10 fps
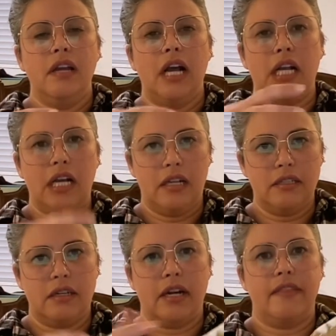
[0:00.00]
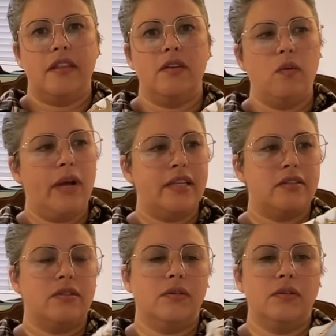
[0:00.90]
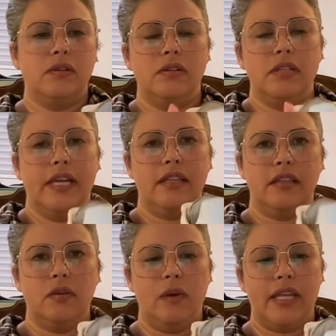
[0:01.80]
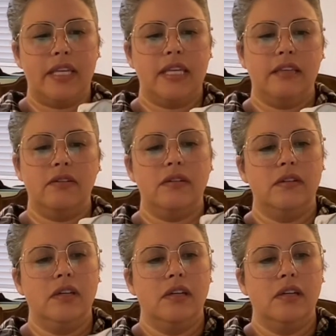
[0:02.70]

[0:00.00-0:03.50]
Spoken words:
a color and then the white sole and then the white heel.